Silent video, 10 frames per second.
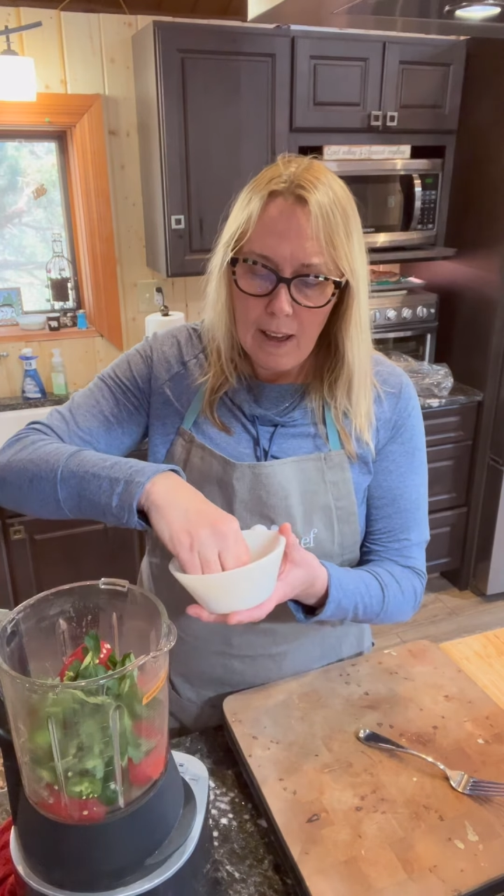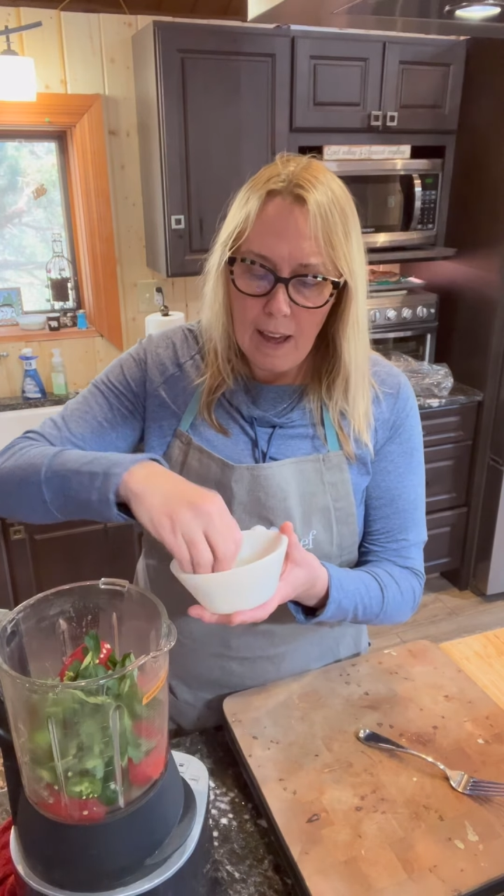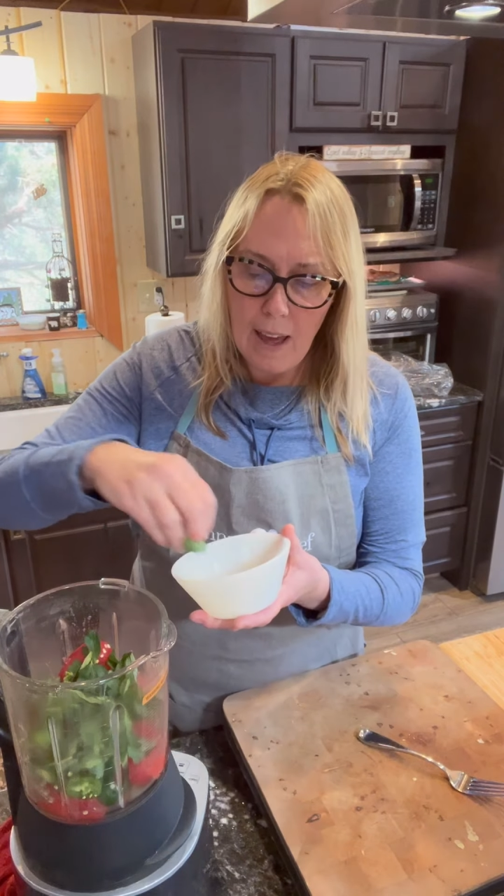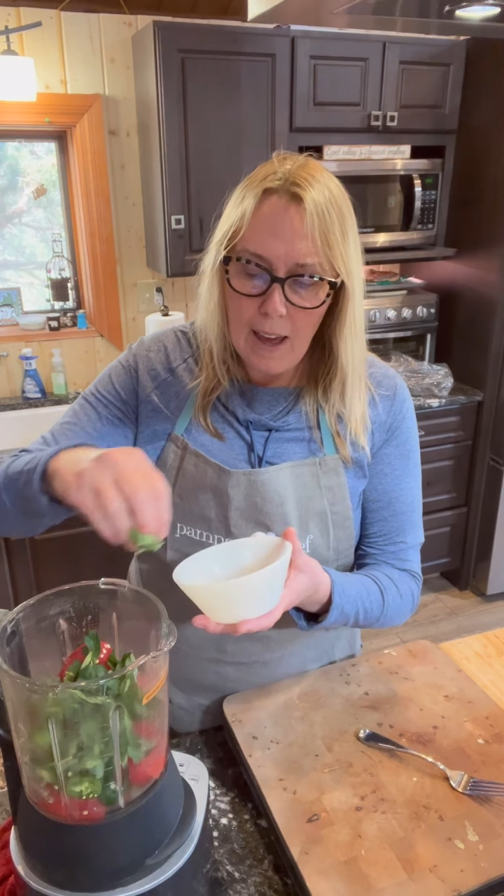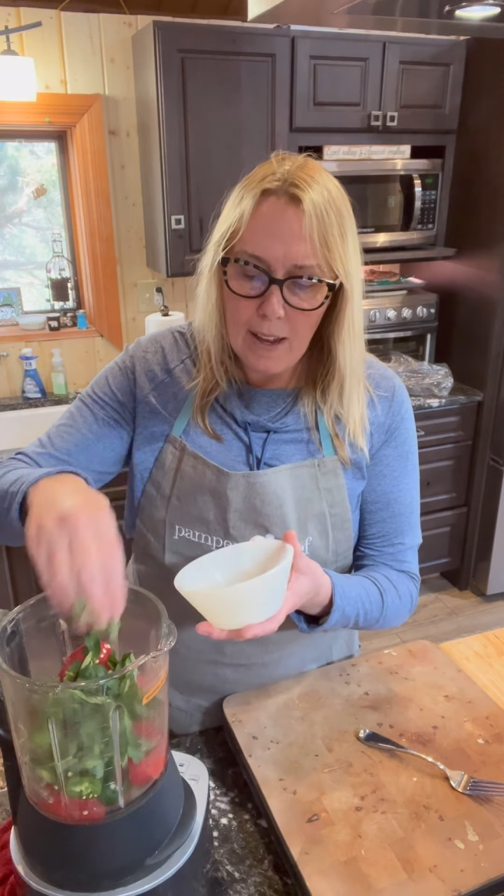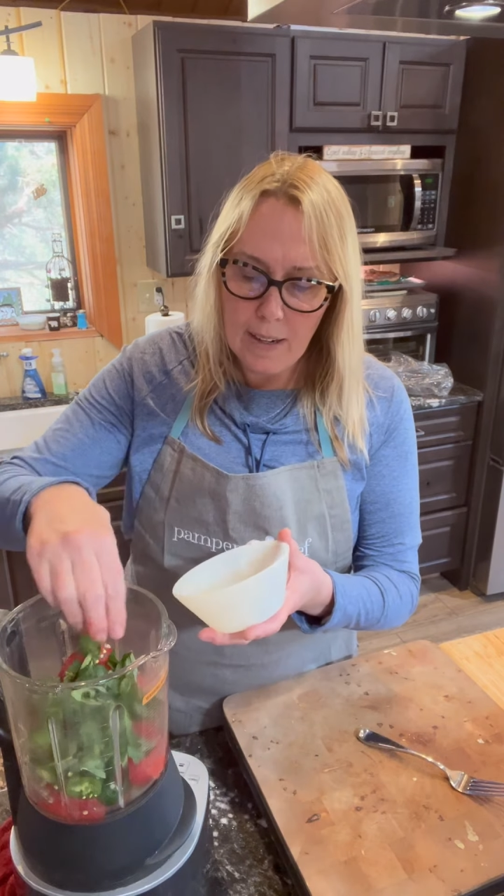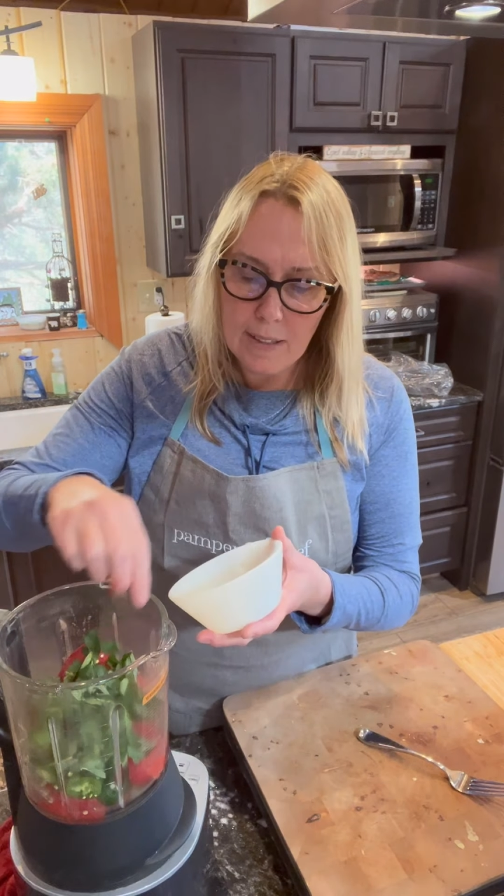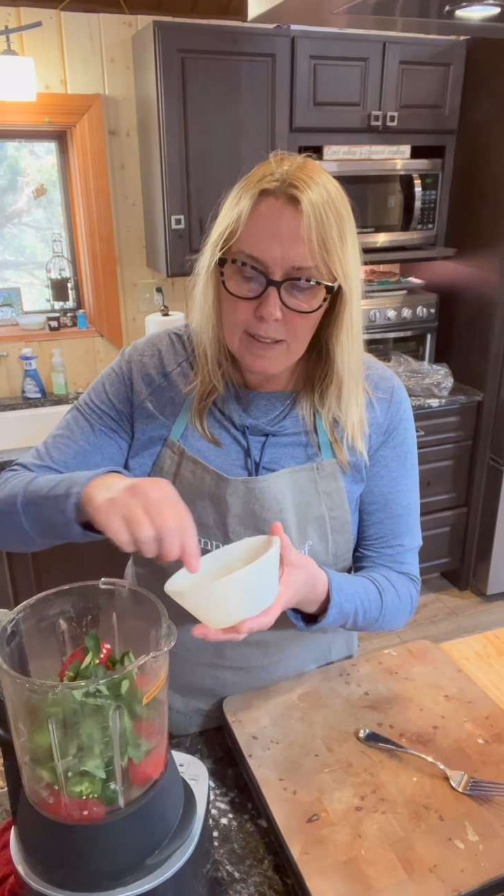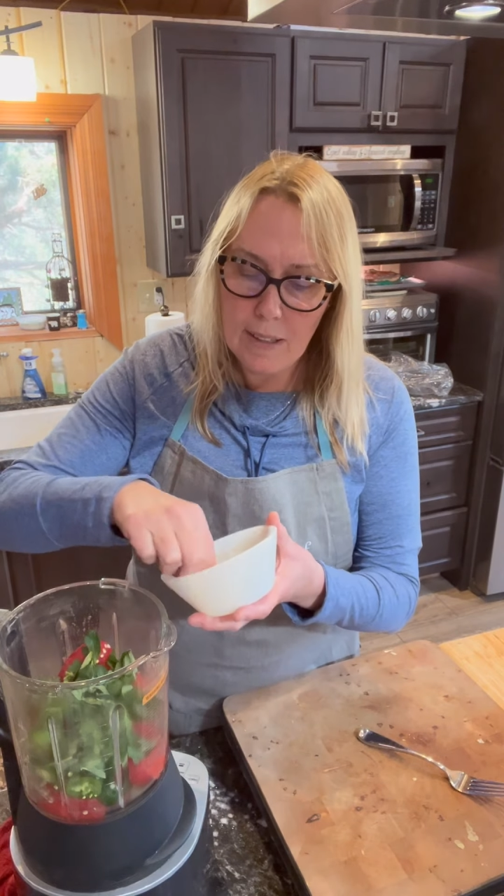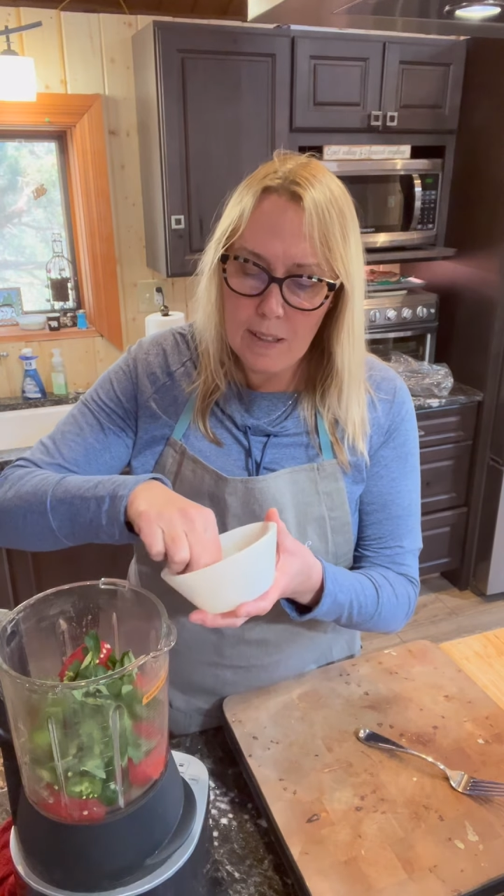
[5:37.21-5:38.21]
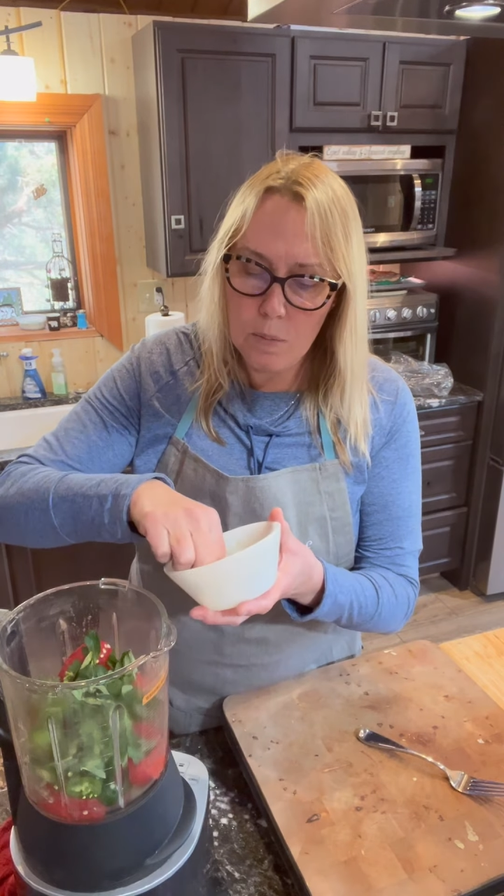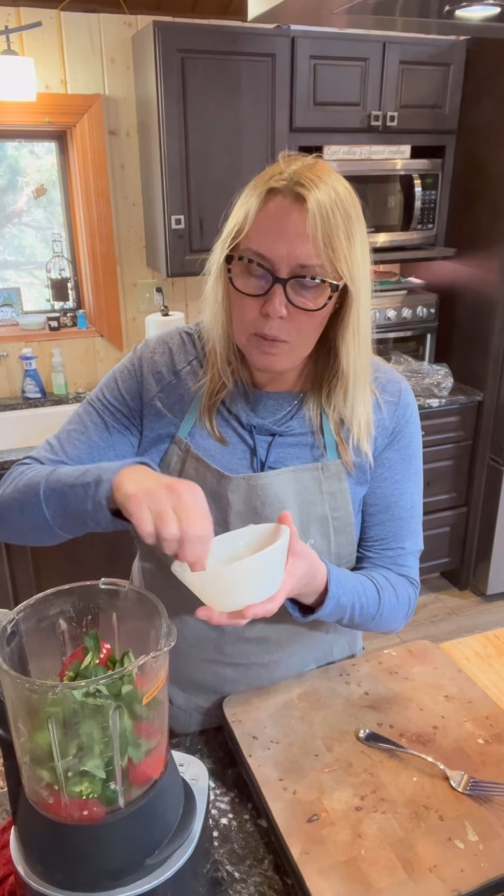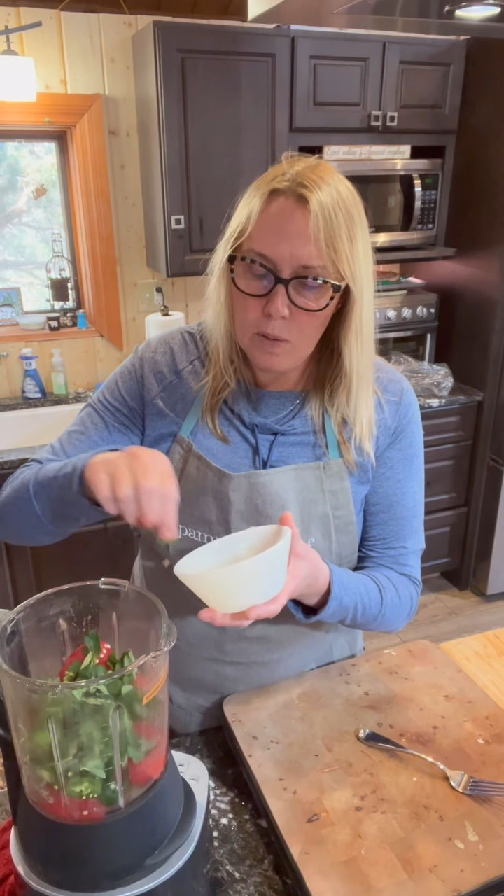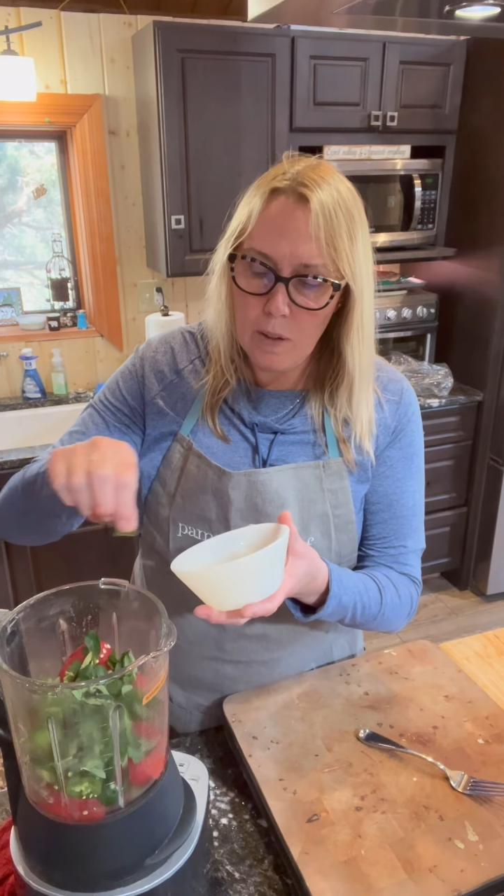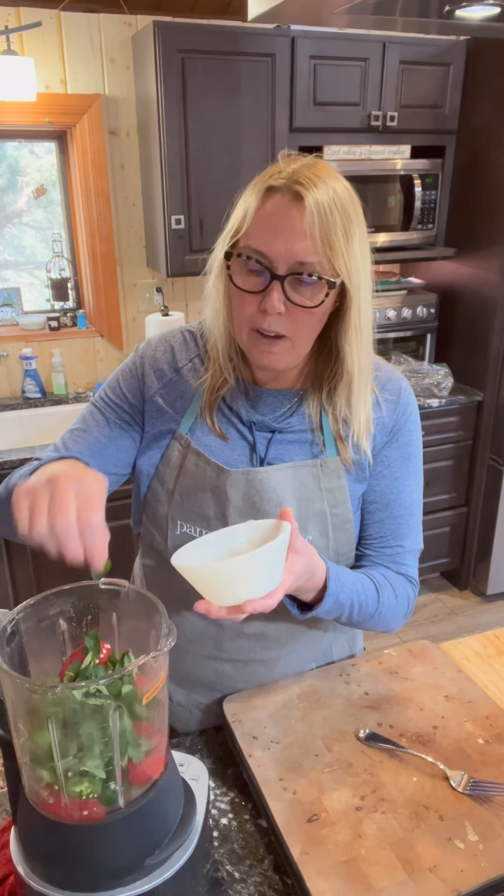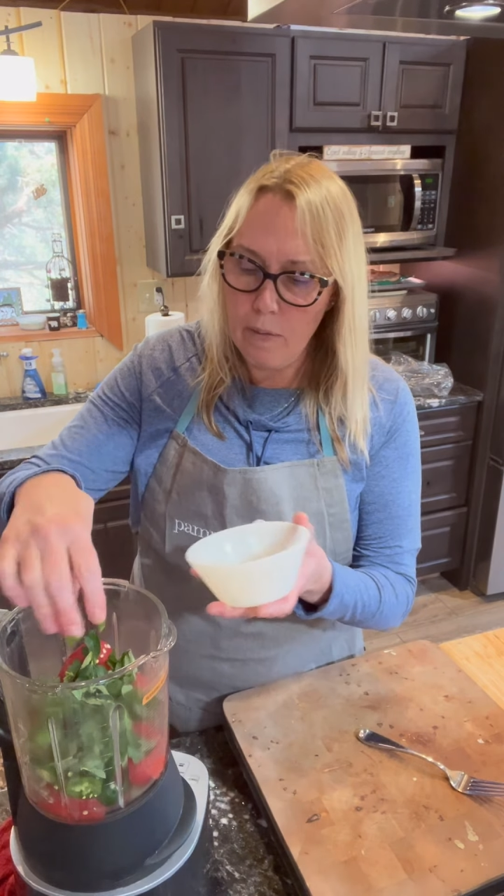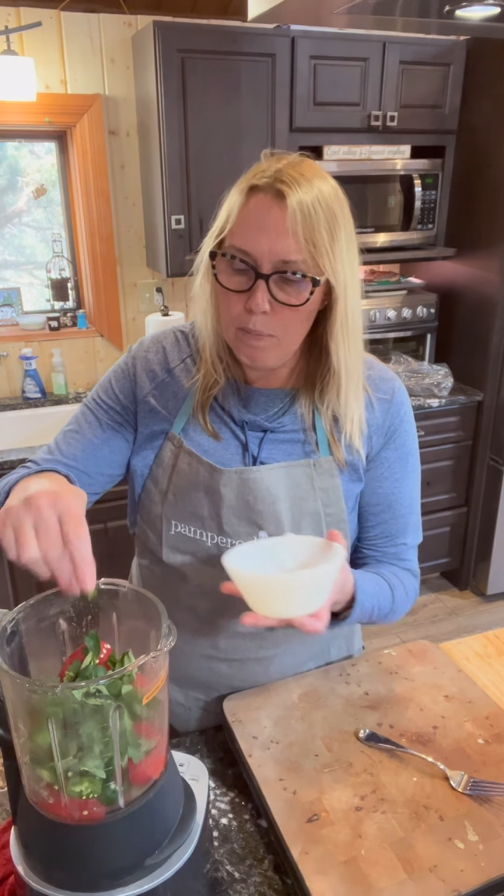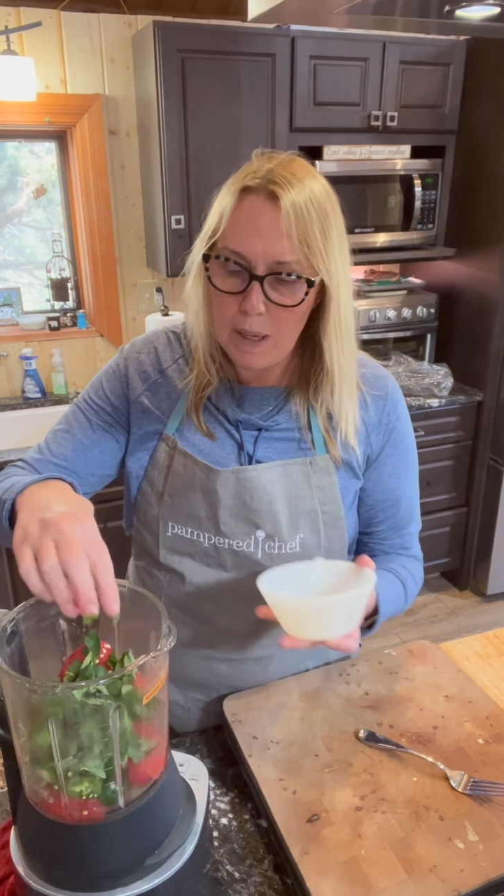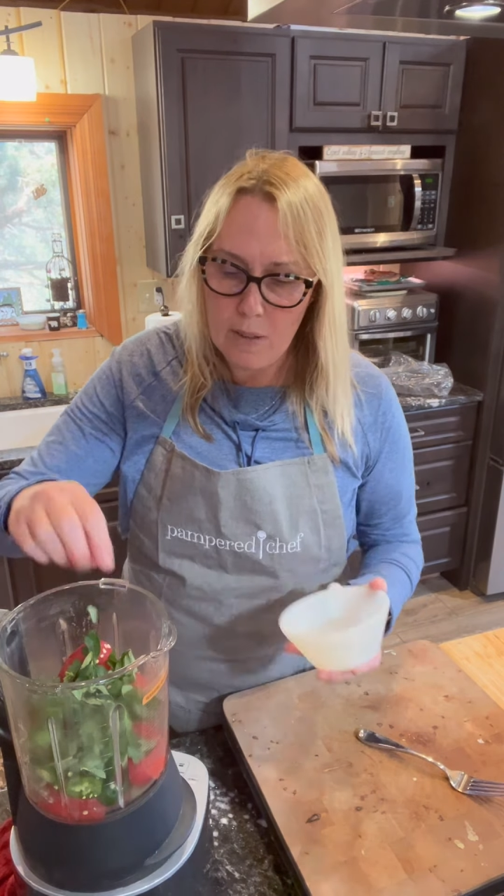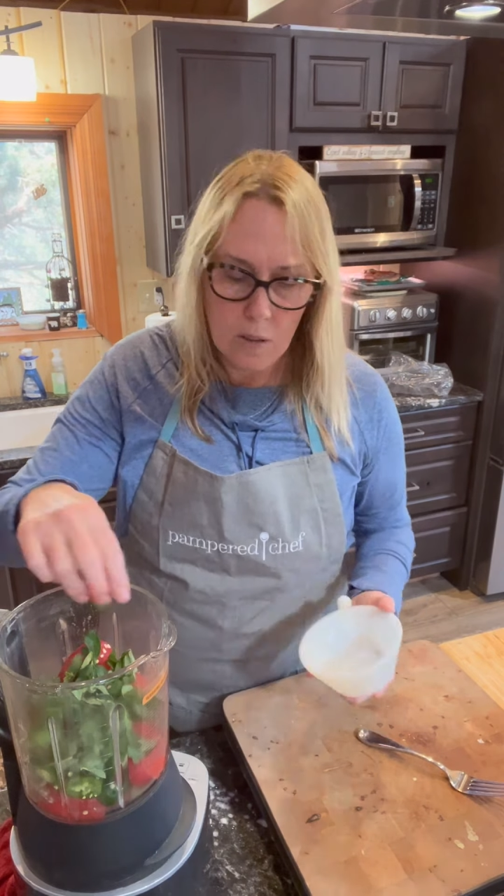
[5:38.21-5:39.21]
and a teaspoon of
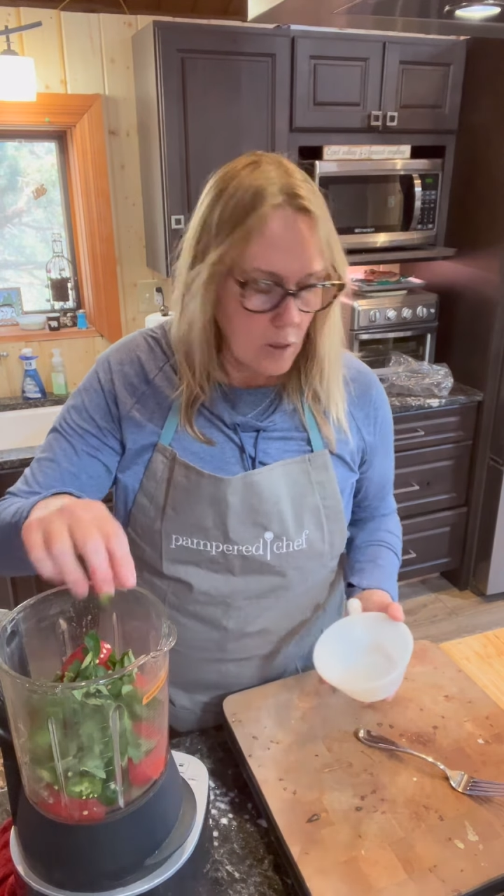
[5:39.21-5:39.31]
basil.